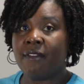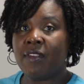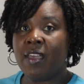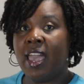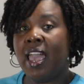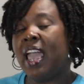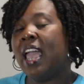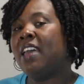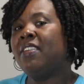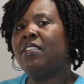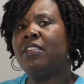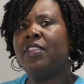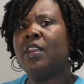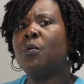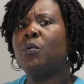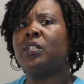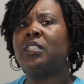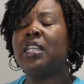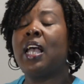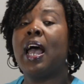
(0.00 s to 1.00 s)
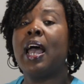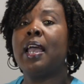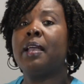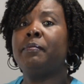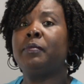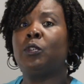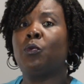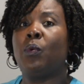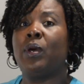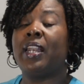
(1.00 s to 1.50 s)
And then there were
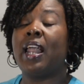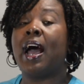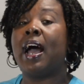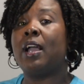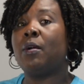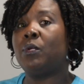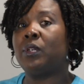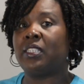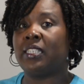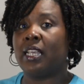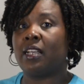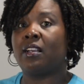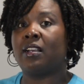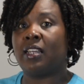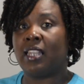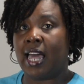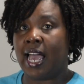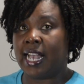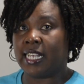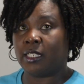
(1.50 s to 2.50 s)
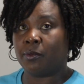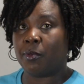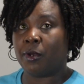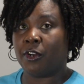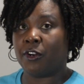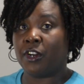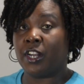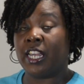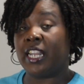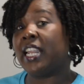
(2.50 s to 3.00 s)
times when I would take a class
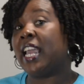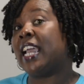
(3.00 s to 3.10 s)
period